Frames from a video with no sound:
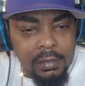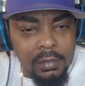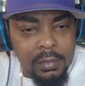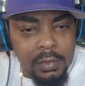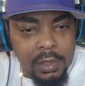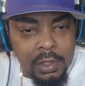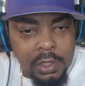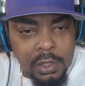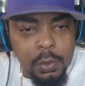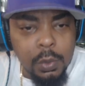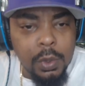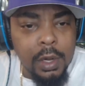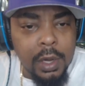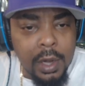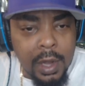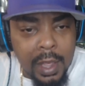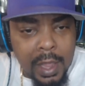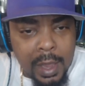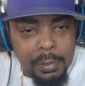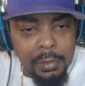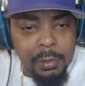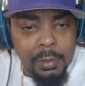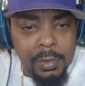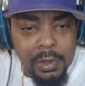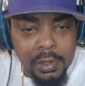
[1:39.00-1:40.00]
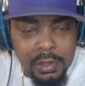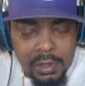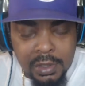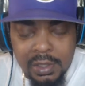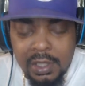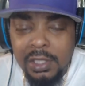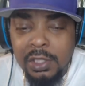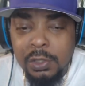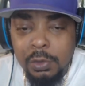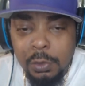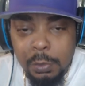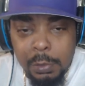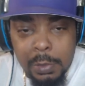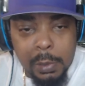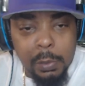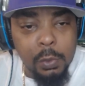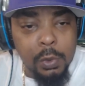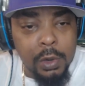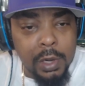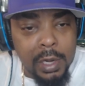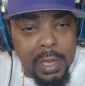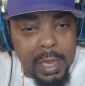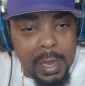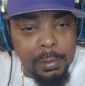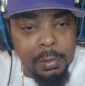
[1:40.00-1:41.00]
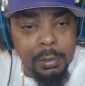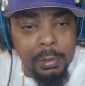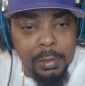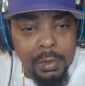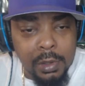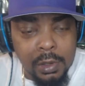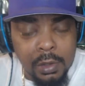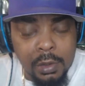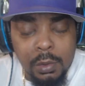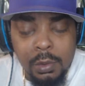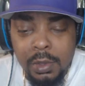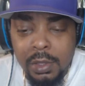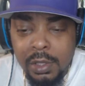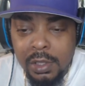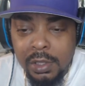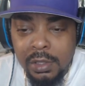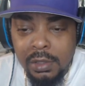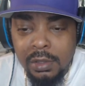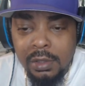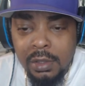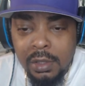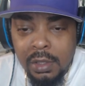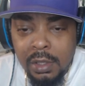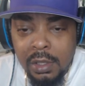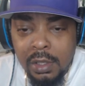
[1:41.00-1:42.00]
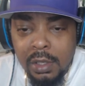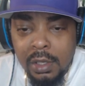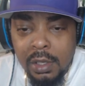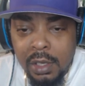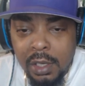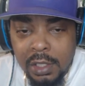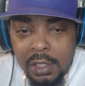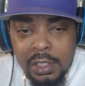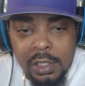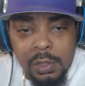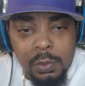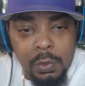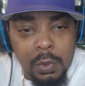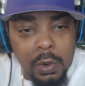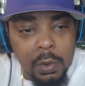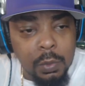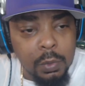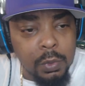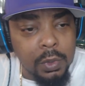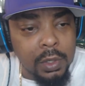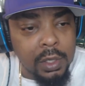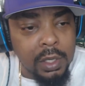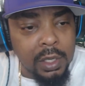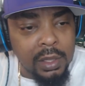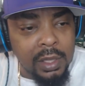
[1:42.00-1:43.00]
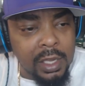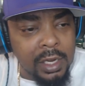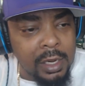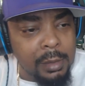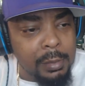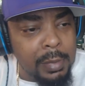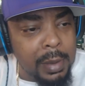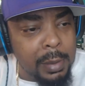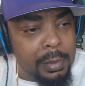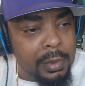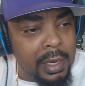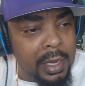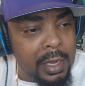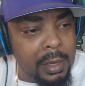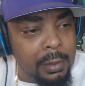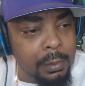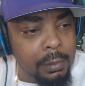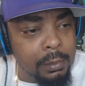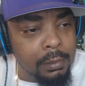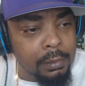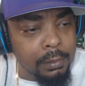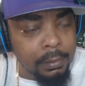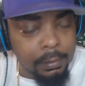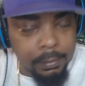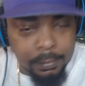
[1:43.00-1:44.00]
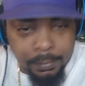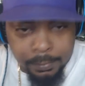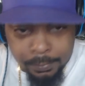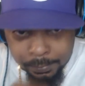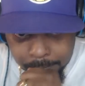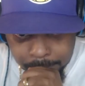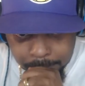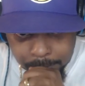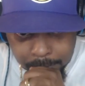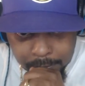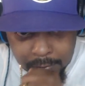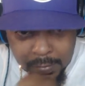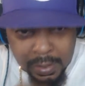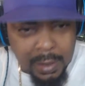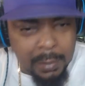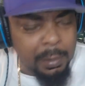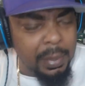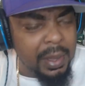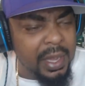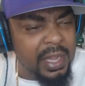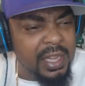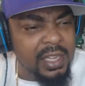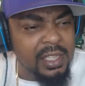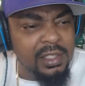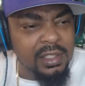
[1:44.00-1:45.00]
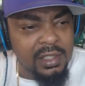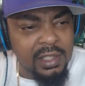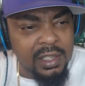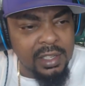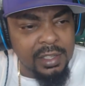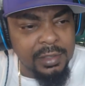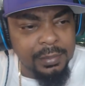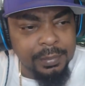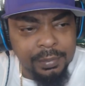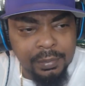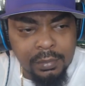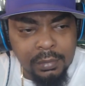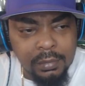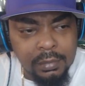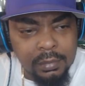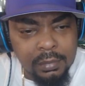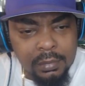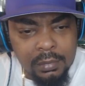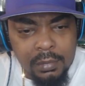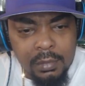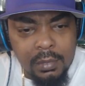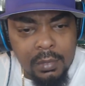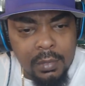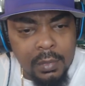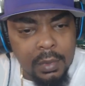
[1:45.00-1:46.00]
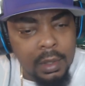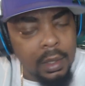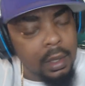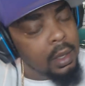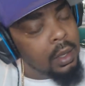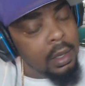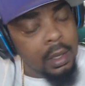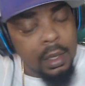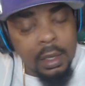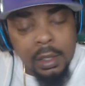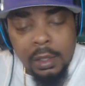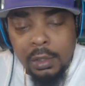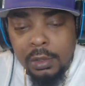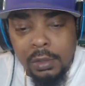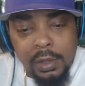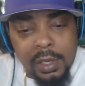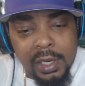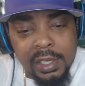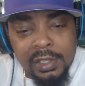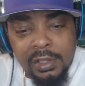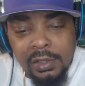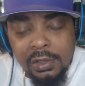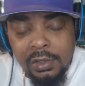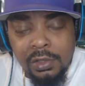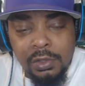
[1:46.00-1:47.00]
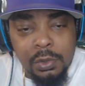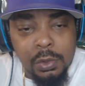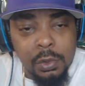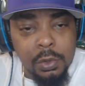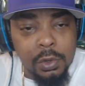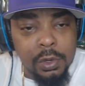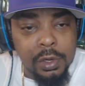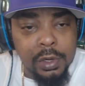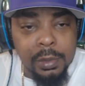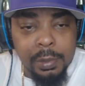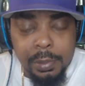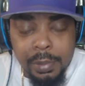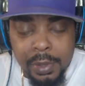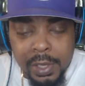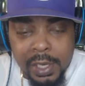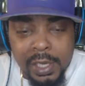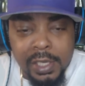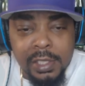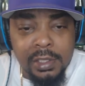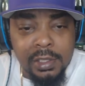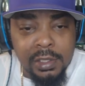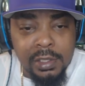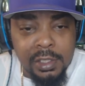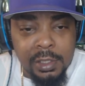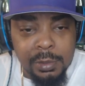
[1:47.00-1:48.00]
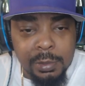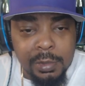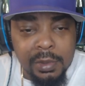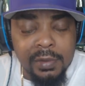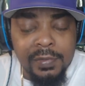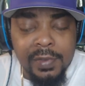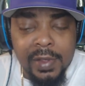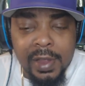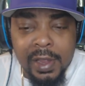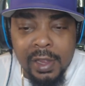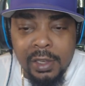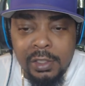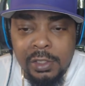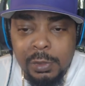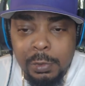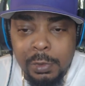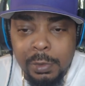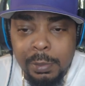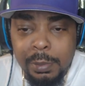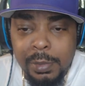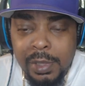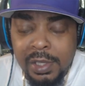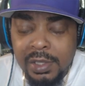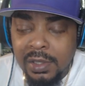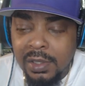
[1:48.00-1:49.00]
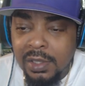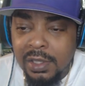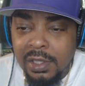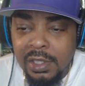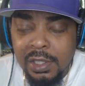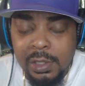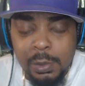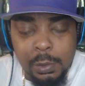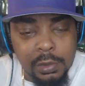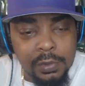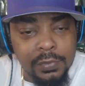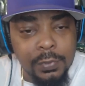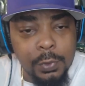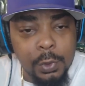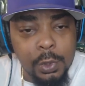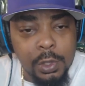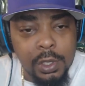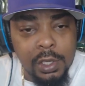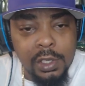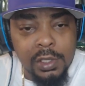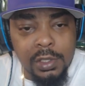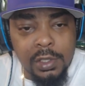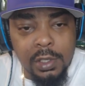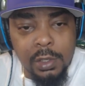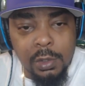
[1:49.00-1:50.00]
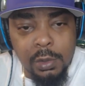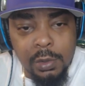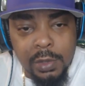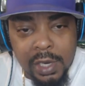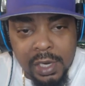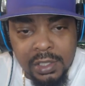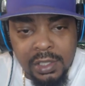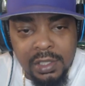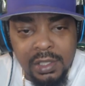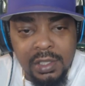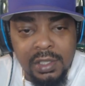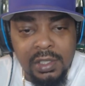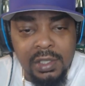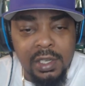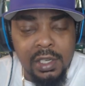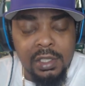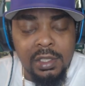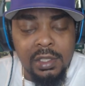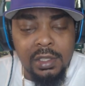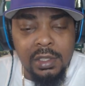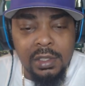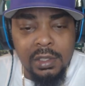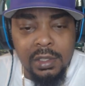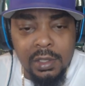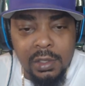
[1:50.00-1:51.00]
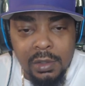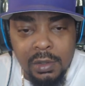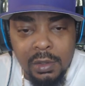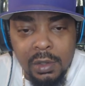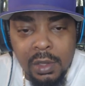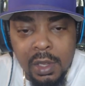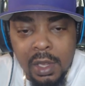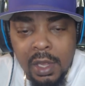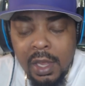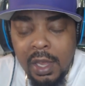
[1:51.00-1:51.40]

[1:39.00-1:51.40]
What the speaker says: She wanted a Happy Meal. She said she remembered what a Happy Meal was, and she want one. I think the baby named Paislee. So that's the story. Paislee, she been found. She been missing since she was 4 years old. Now she's 6 years old.